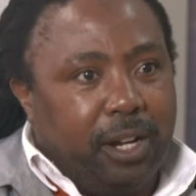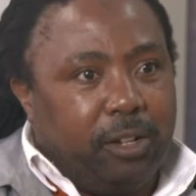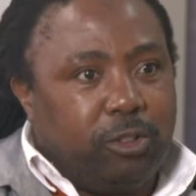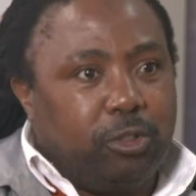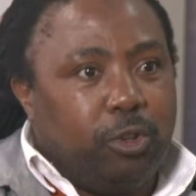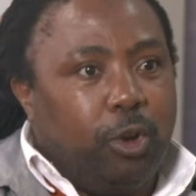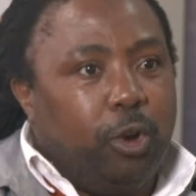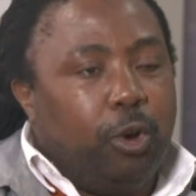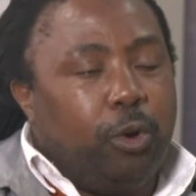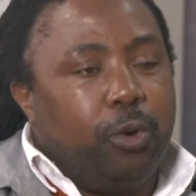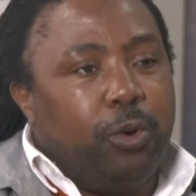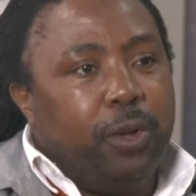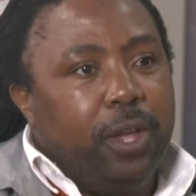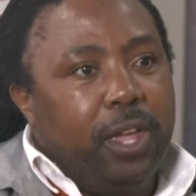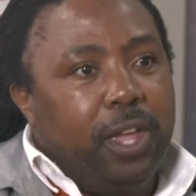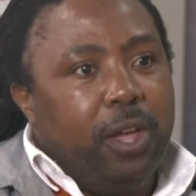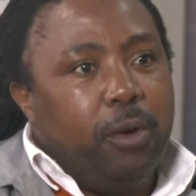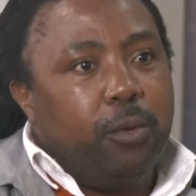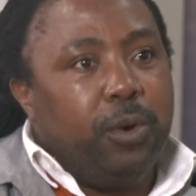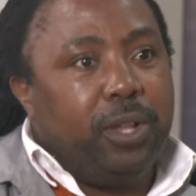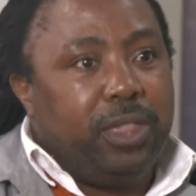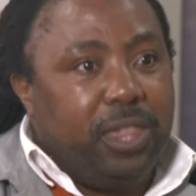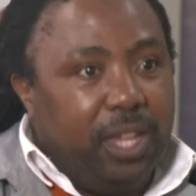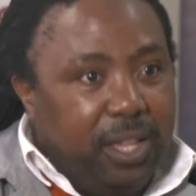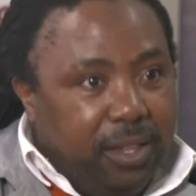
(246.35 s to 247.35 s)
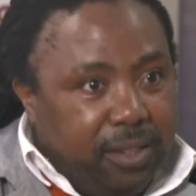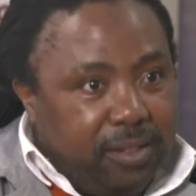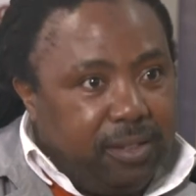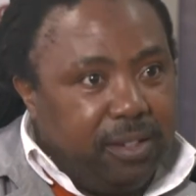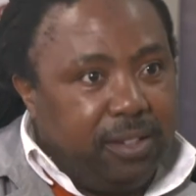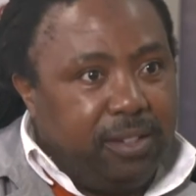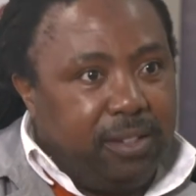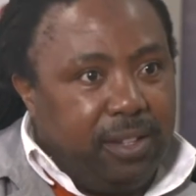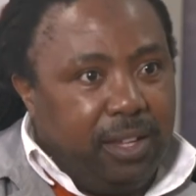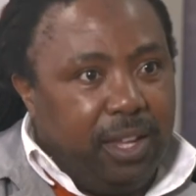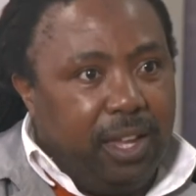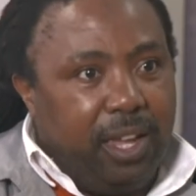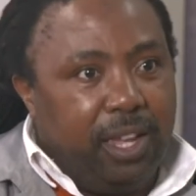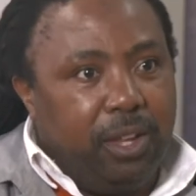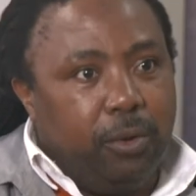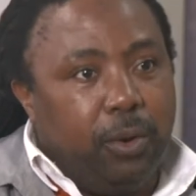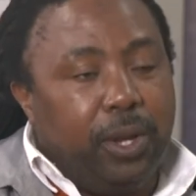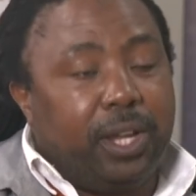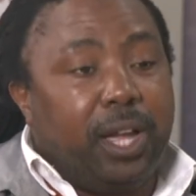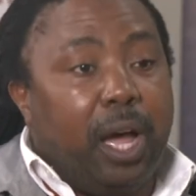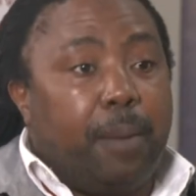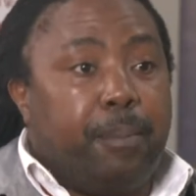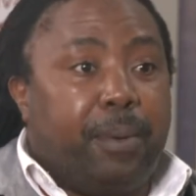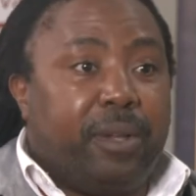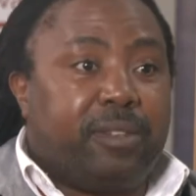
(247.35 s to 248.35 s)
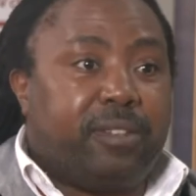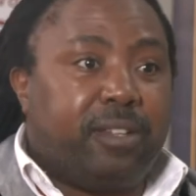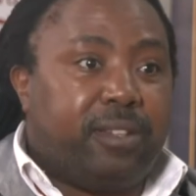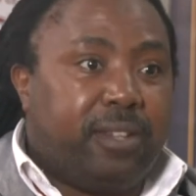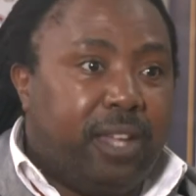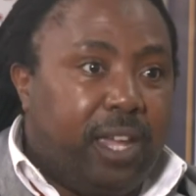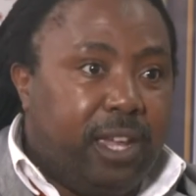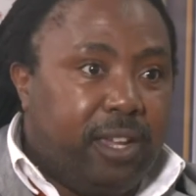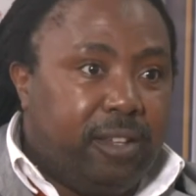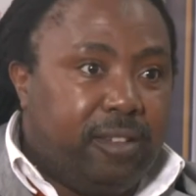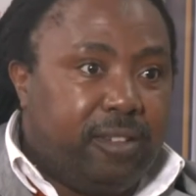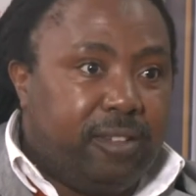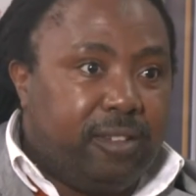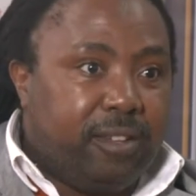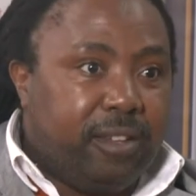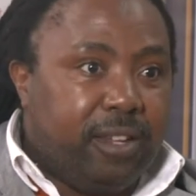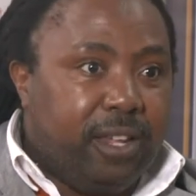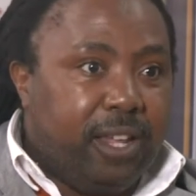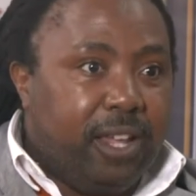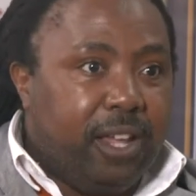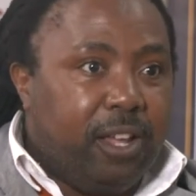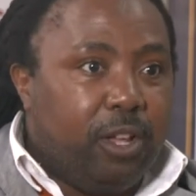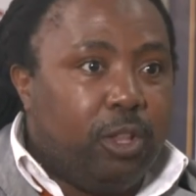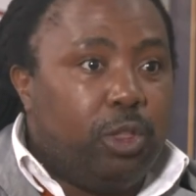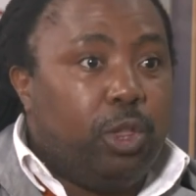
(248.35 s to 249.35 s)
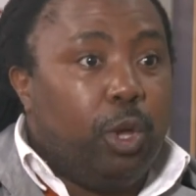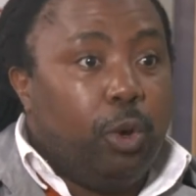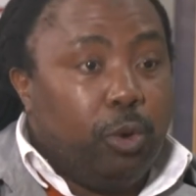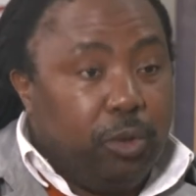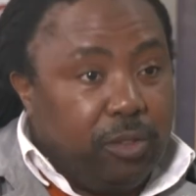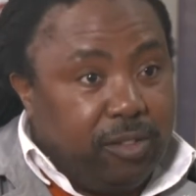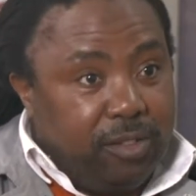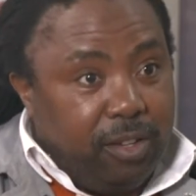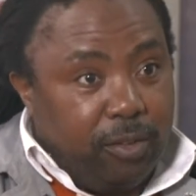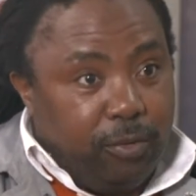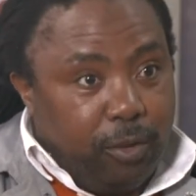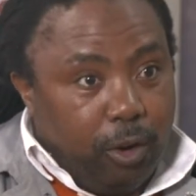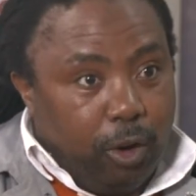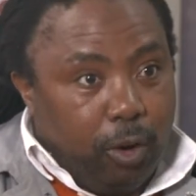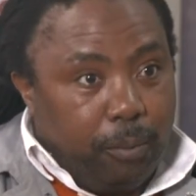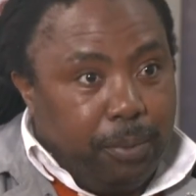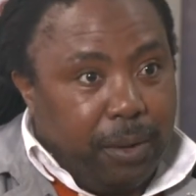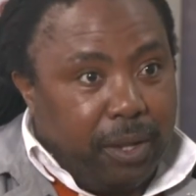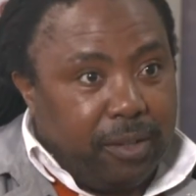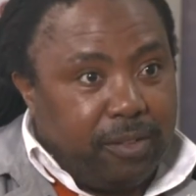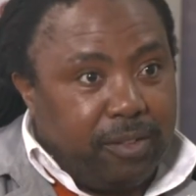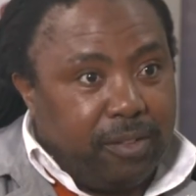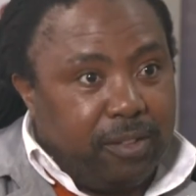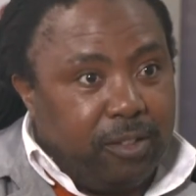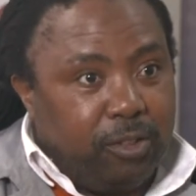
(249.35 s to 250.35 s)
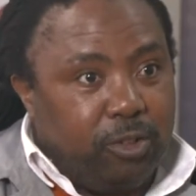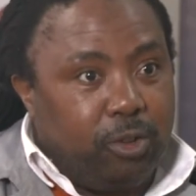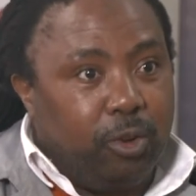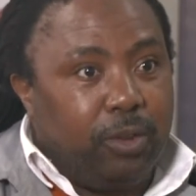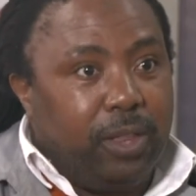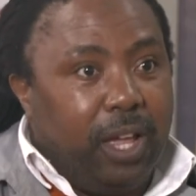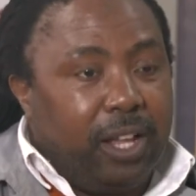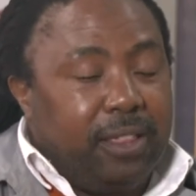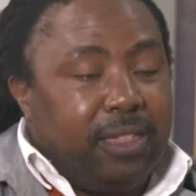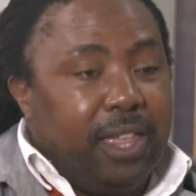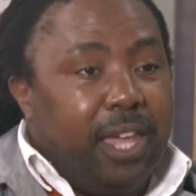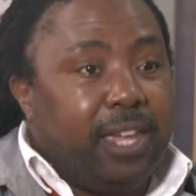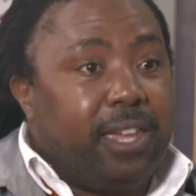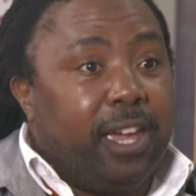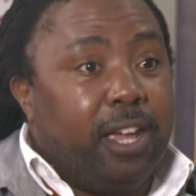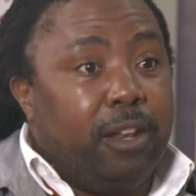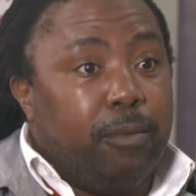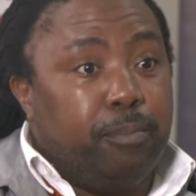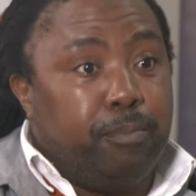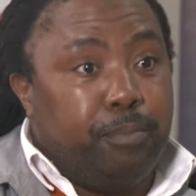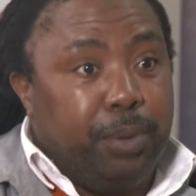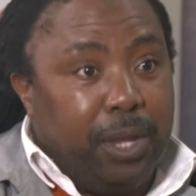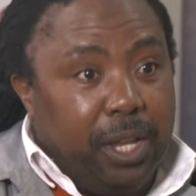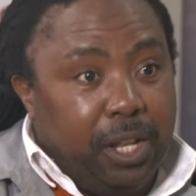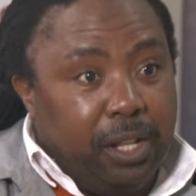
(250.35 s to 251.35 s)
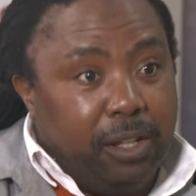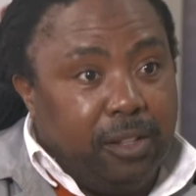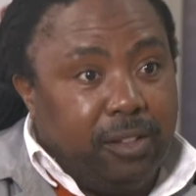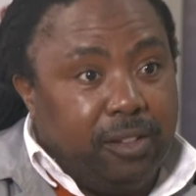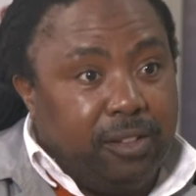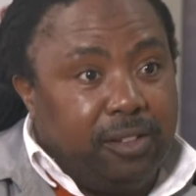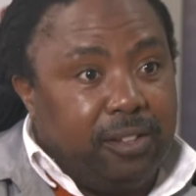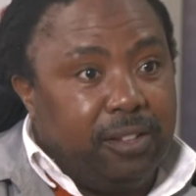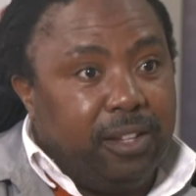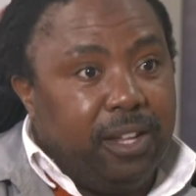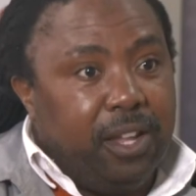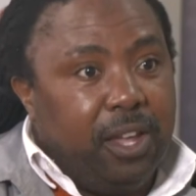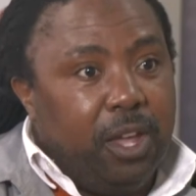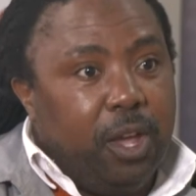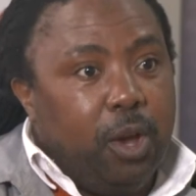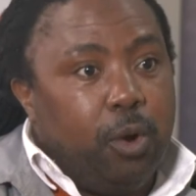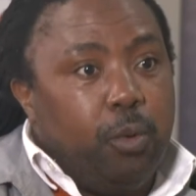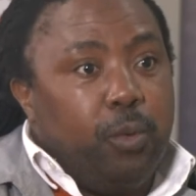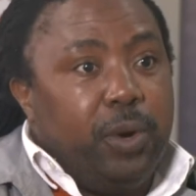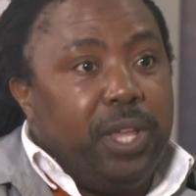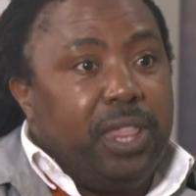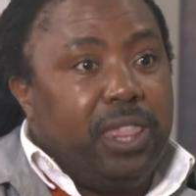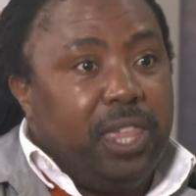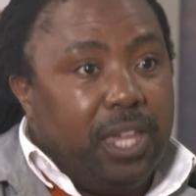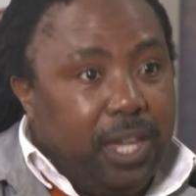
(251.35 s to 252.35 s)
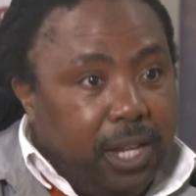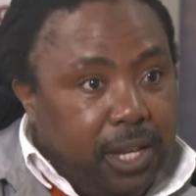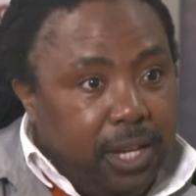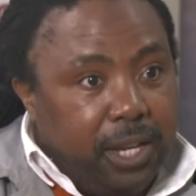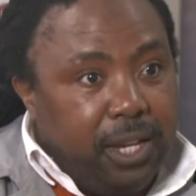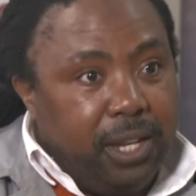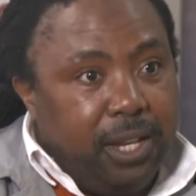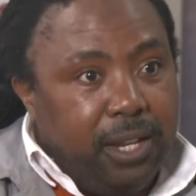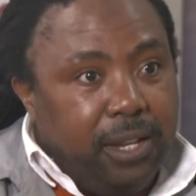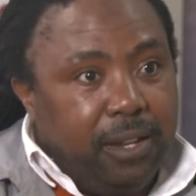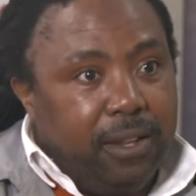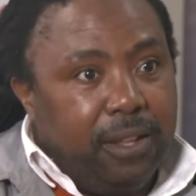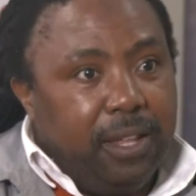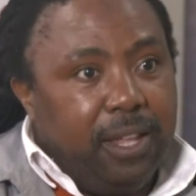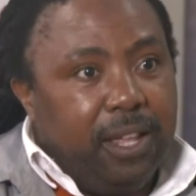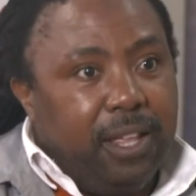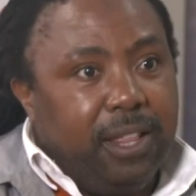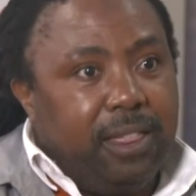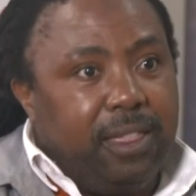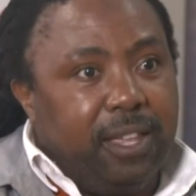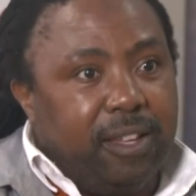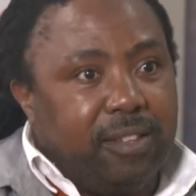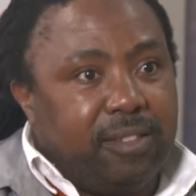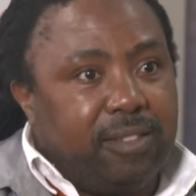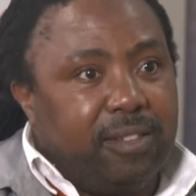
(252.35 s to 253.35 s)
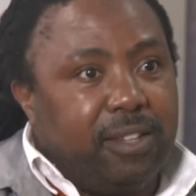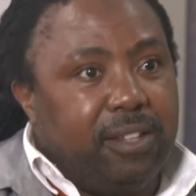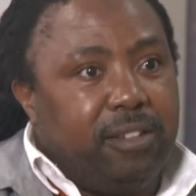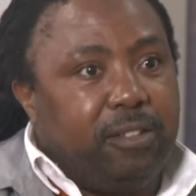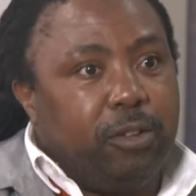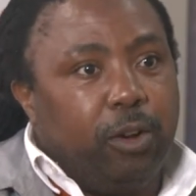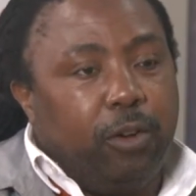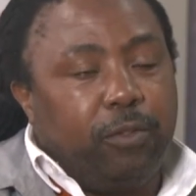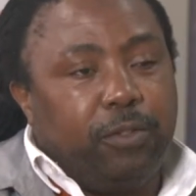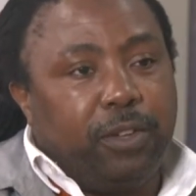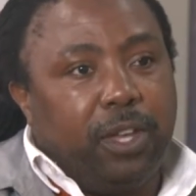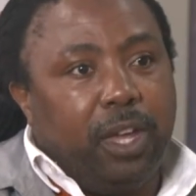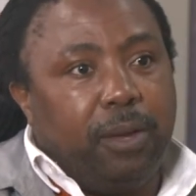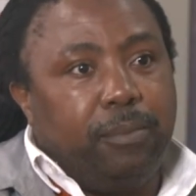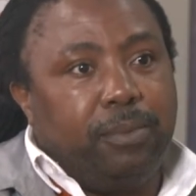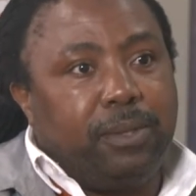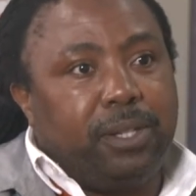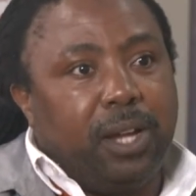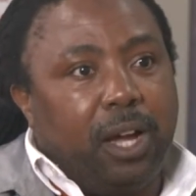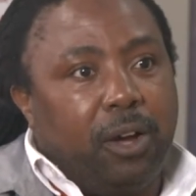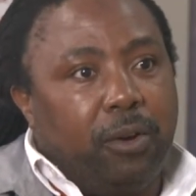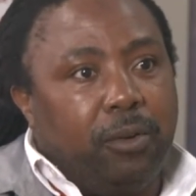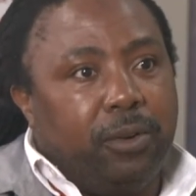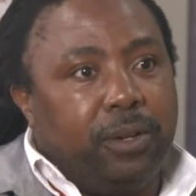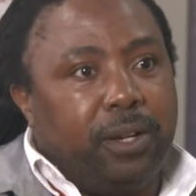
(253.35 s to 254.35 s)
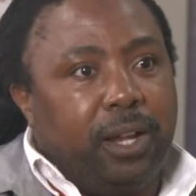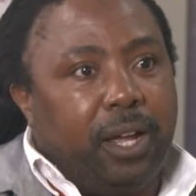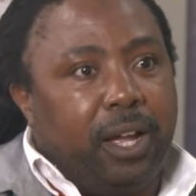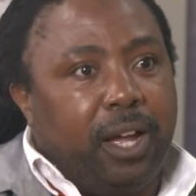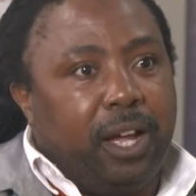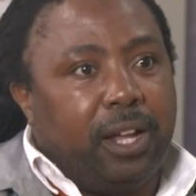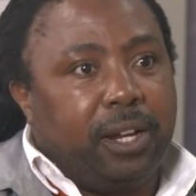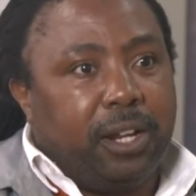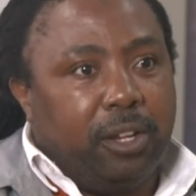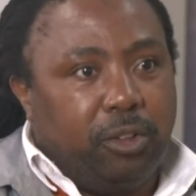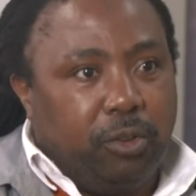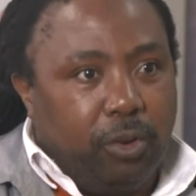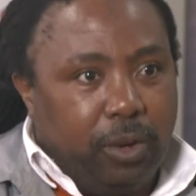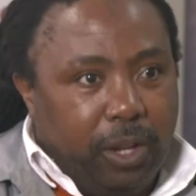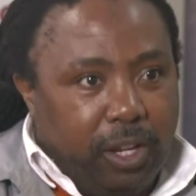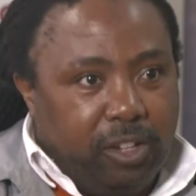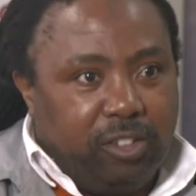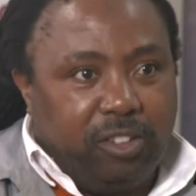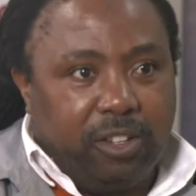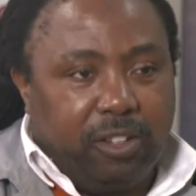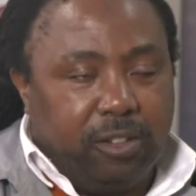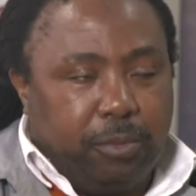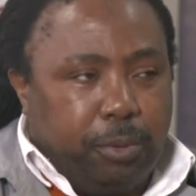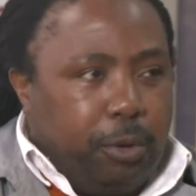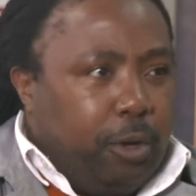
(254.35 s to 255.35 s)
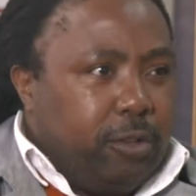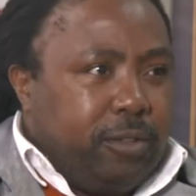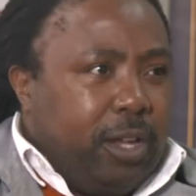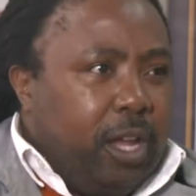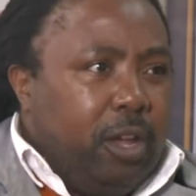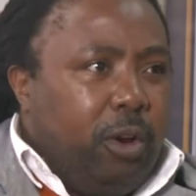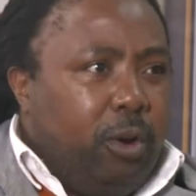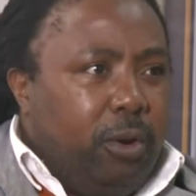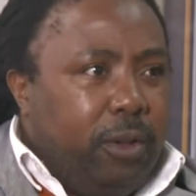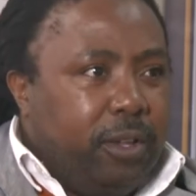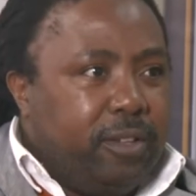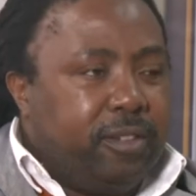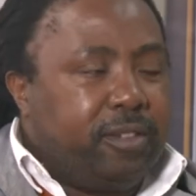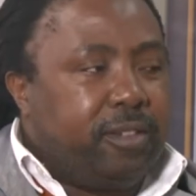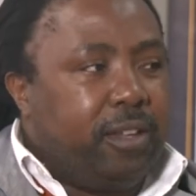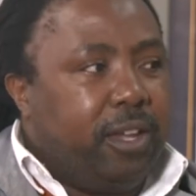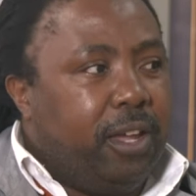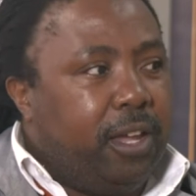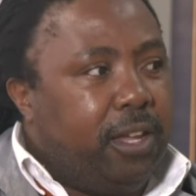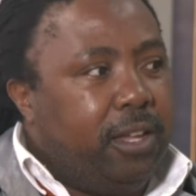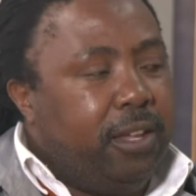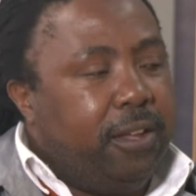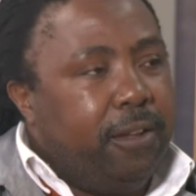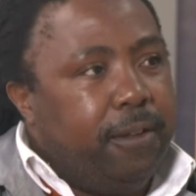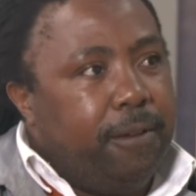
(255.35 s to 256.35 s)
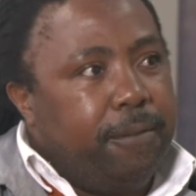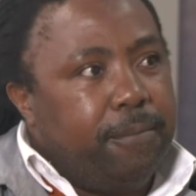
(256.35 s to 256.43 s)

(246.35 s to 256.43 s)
So within CDA, we capacitate those developers so that they can build within the City of Cape Town regulations. Because I always say,